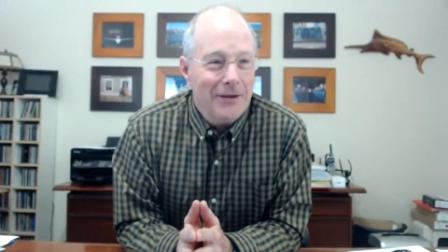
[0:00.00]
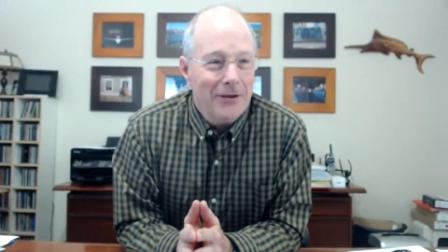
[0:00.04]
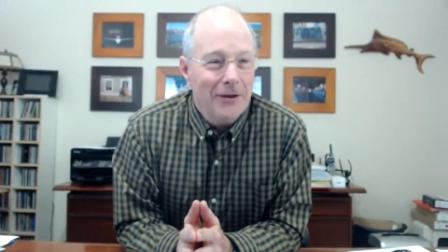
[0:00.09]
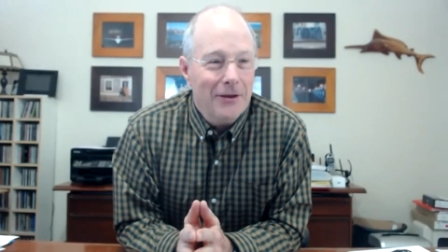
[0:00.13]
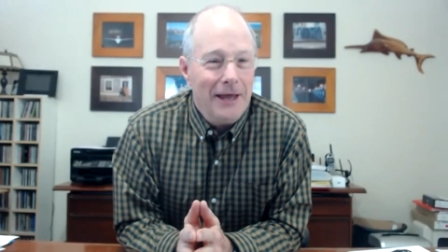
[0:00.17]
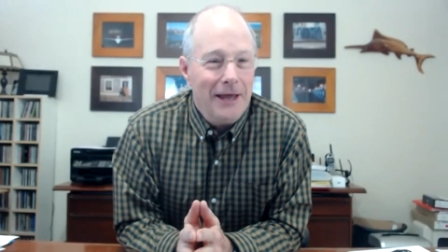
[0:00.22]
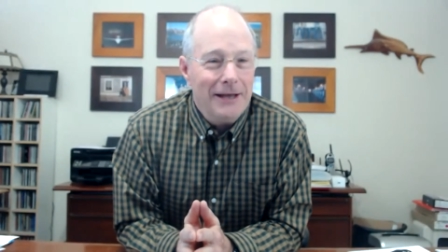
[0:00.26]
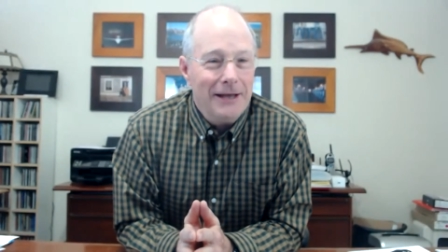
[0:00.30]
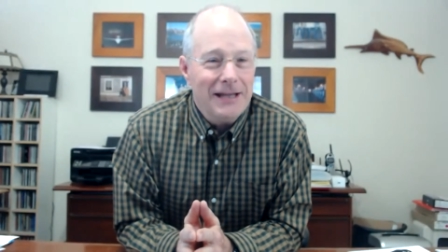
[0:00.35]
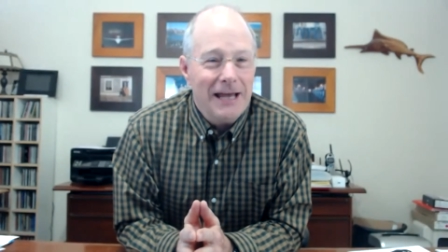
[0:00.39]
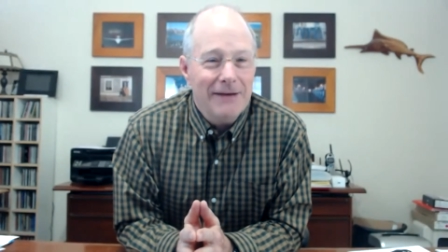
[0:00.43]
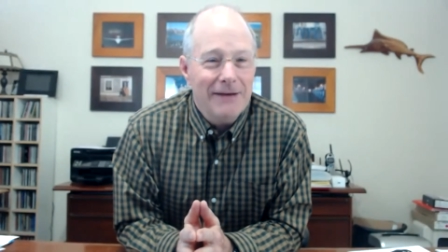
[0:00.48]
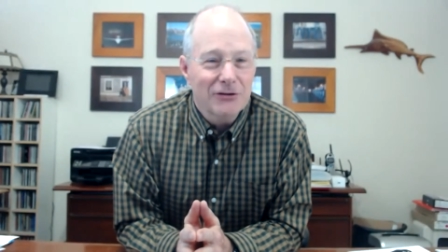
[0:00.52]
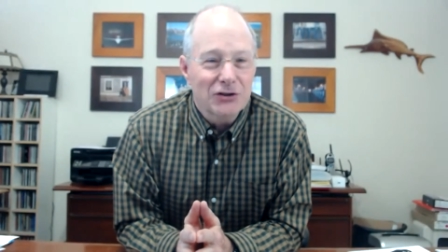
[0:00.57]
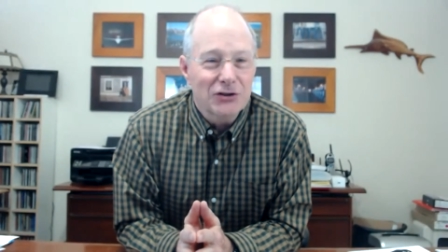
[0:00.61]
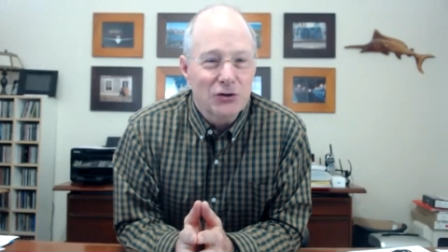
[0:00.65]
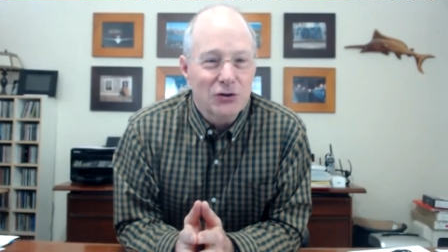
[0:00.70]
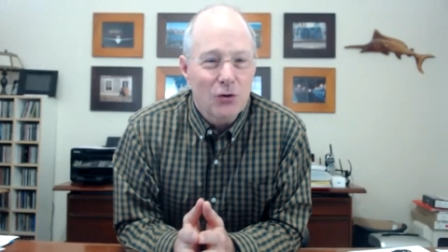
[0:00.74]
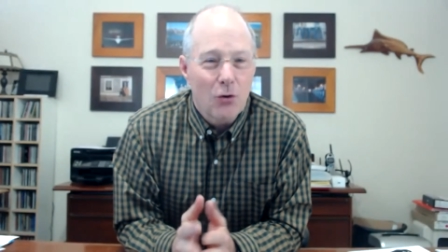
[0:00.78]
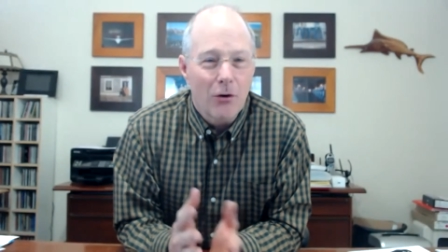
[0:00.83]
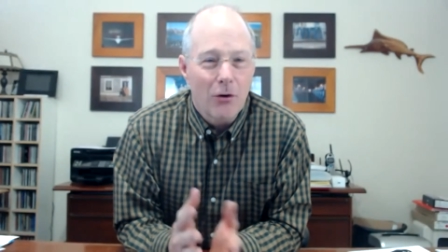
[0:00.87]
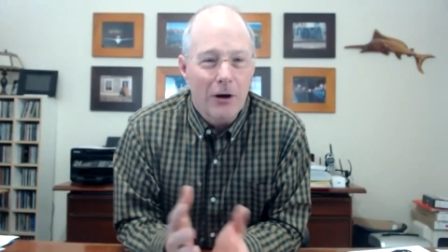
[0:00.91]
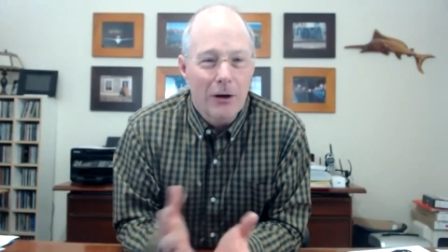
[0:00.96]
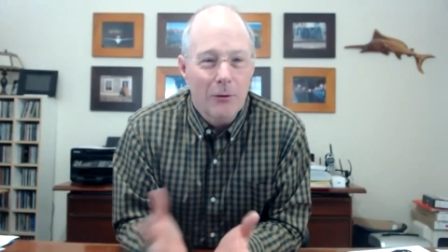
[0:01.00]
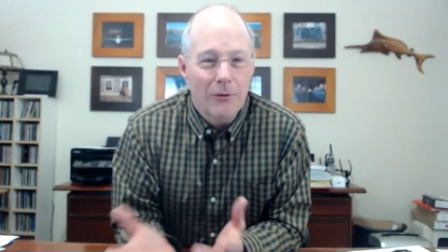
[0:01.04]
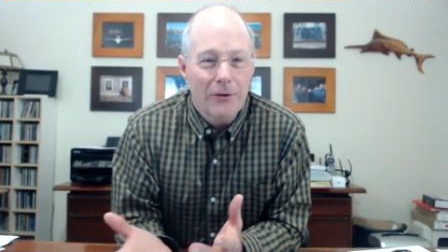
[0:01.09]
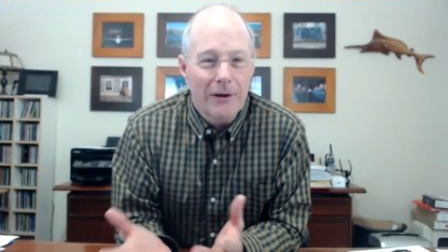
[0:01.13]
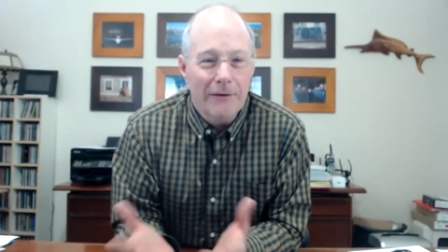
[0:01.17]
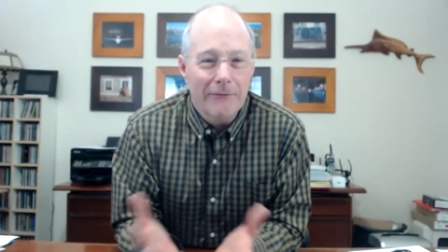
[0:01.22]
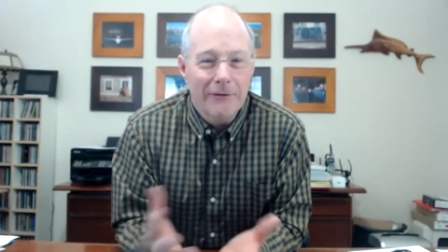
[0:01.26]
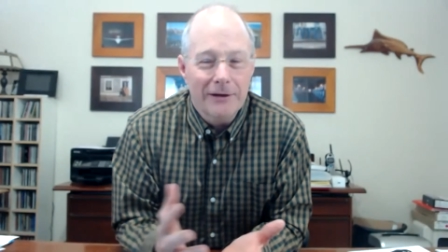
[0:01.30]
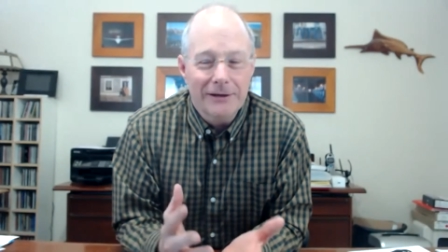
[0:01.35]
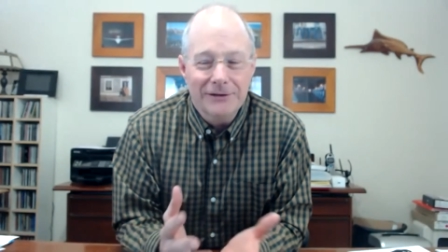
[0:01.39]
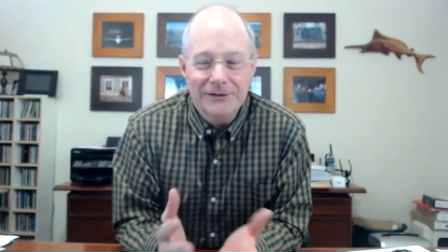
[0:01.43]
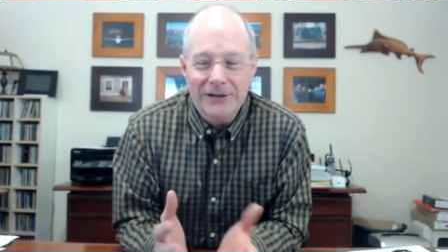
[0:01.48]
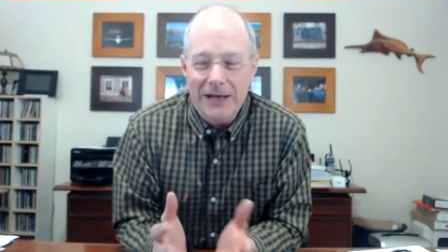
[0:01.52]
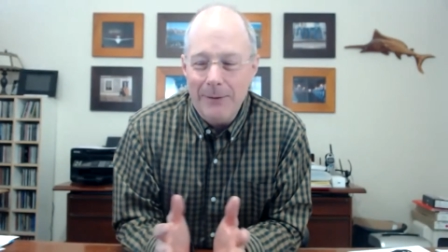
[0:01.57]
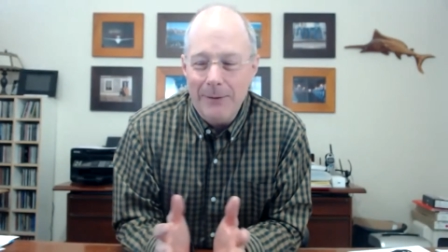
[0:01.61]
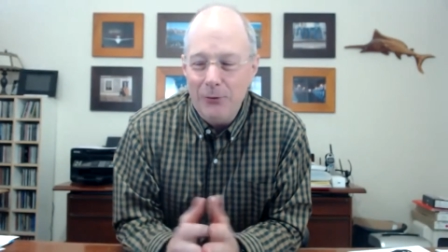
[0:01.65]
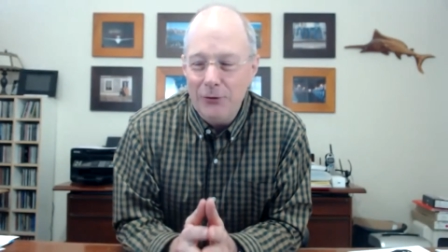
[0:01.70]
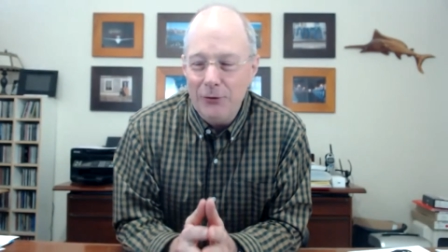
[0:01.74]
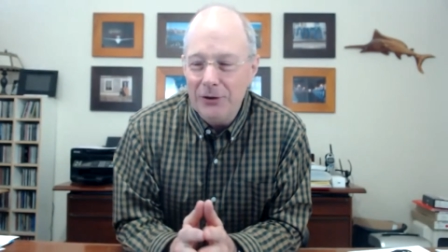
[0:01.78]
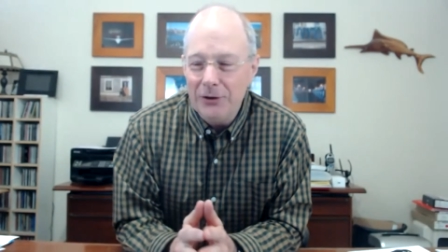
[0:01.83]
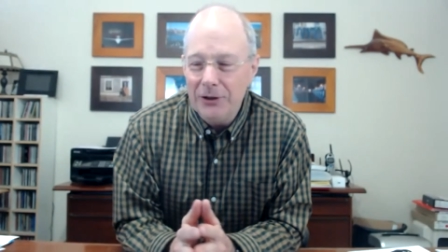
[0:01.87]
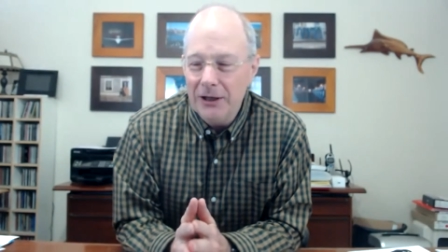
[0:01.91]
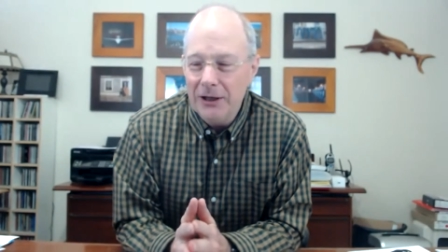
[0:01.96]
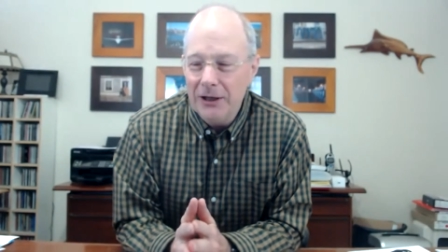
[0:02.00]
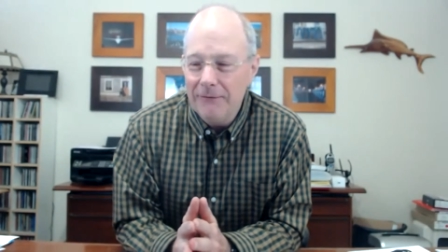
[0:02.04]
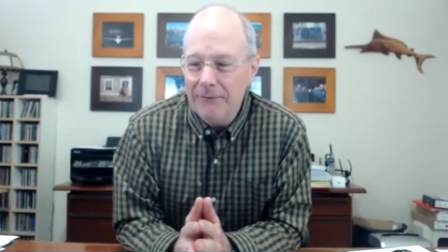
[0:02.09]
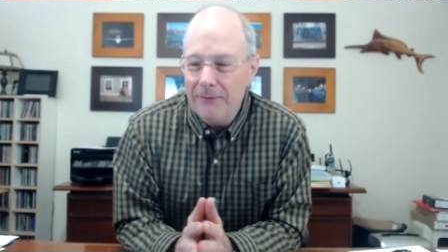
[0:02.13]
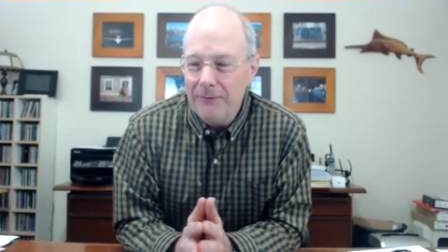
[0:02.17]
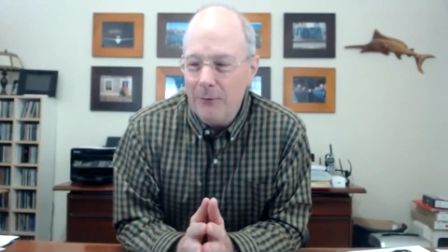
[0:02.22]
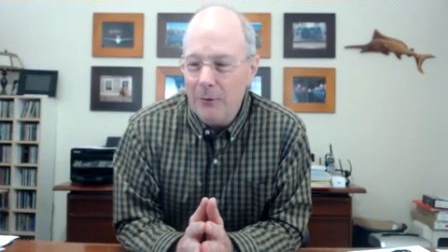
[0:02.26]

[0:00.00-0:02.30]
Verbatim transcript: you like to have a story with every example you give.